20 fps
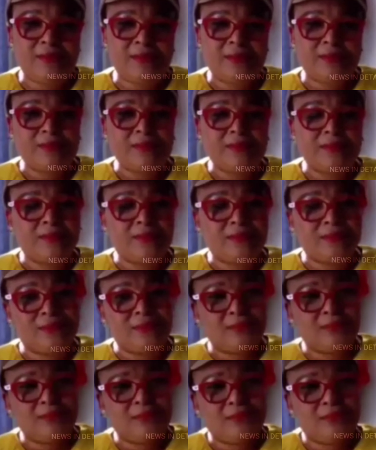
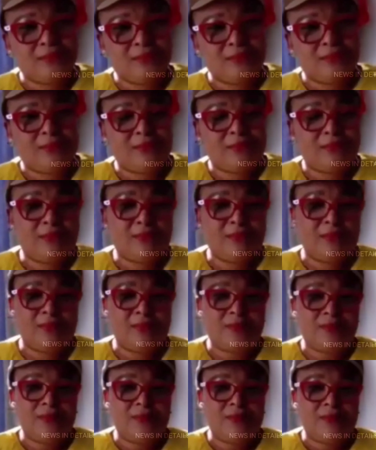
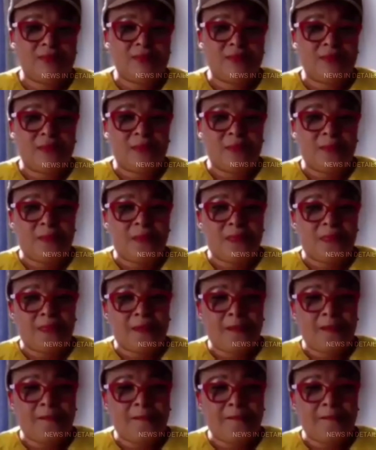
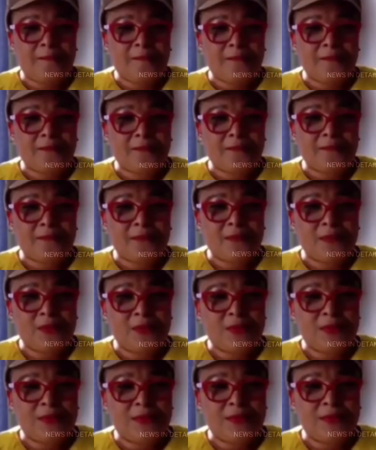
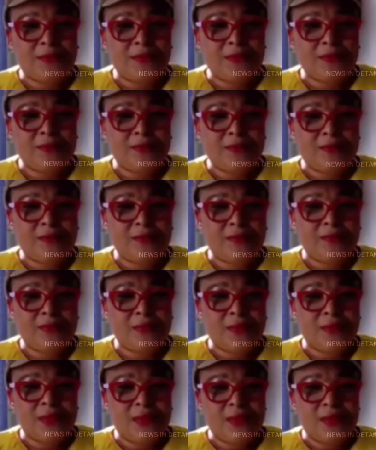
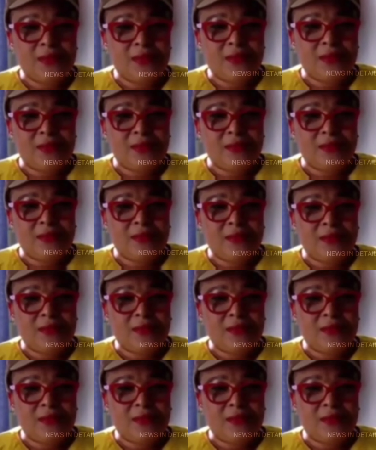[no speech]